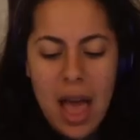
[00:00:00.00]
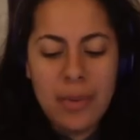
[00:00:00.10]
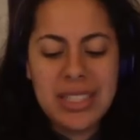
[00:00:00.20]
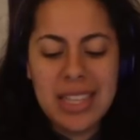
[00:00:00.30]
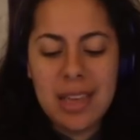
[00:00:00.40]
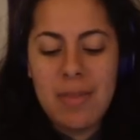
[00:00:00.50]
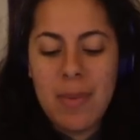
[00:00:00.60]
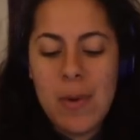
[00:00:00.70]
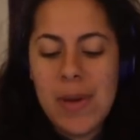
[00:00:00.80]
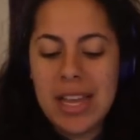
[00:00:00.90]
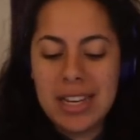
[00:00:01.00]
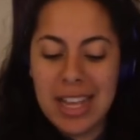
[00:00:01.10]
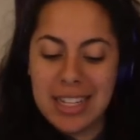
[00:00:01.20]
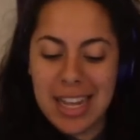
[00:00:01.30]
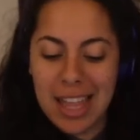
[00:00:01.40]
I was thinking maybe we could
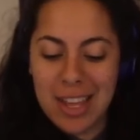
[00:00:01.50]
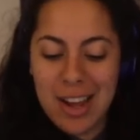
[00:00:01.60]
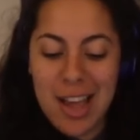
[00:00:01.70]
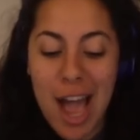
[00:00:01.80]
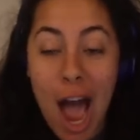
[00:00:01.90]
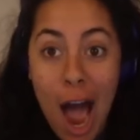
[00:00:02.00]
get together.